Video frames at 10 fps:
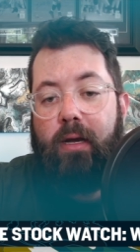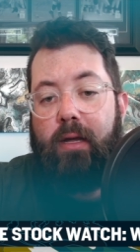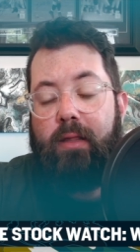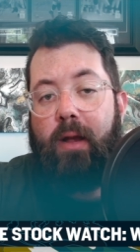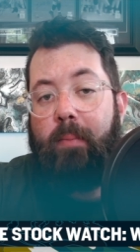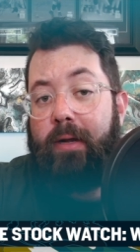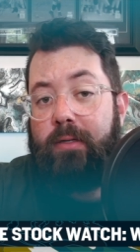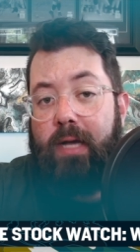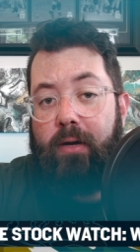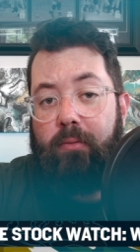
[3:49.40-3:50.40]
the Commanders
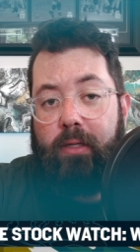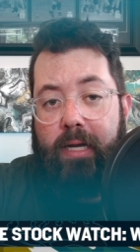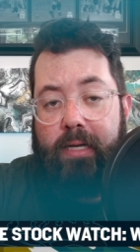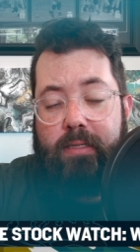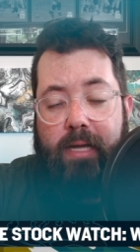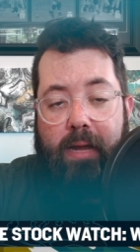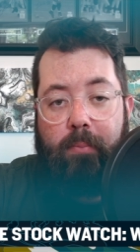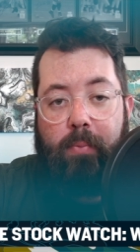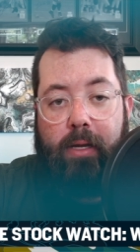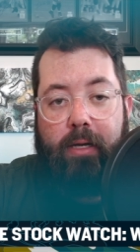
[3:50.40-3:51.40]
had a really nice game
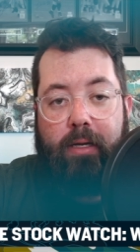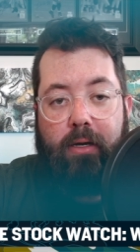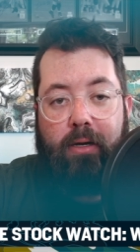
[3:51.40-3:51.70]
plan here,